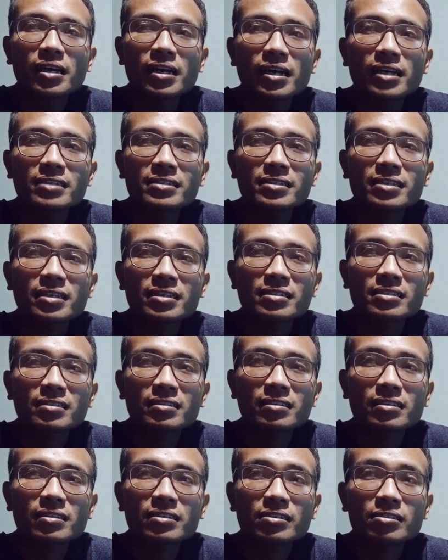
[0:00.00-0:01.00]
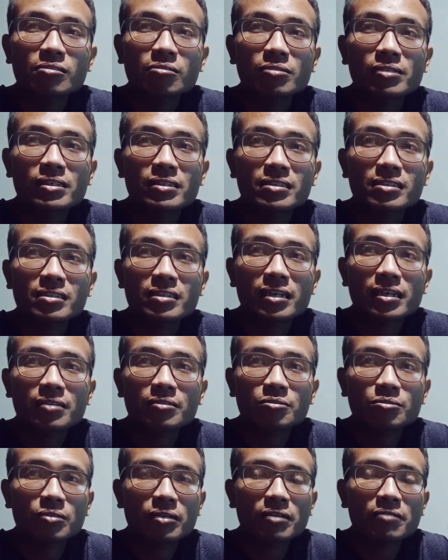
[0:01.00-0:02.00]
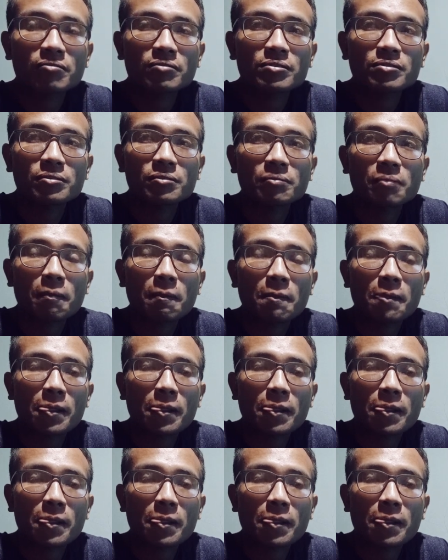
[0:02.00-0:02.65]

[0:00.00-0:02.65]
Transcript: SSD, solid state drive. So